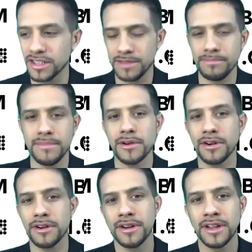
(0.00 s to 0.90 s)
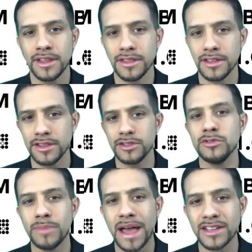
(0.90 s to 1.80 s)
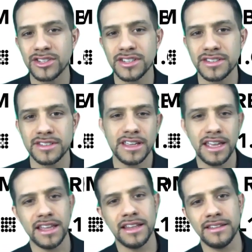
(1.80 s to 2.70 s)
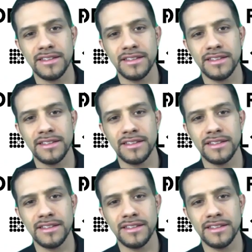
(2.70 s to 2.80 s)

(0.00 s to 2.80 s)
Does it mirror the two batches in